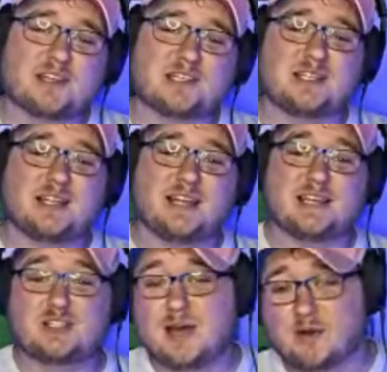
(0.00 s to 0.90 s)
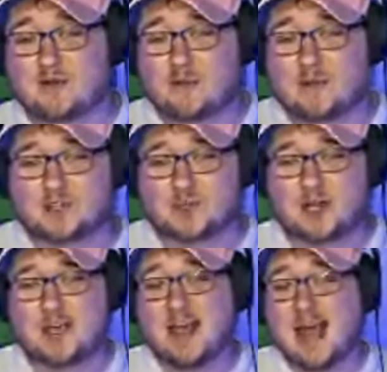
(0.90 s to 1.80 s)
this list. You guys voted for
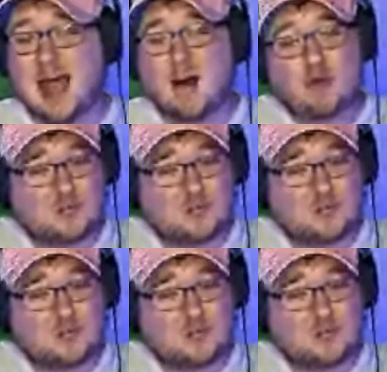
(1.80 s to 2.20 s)
Misery.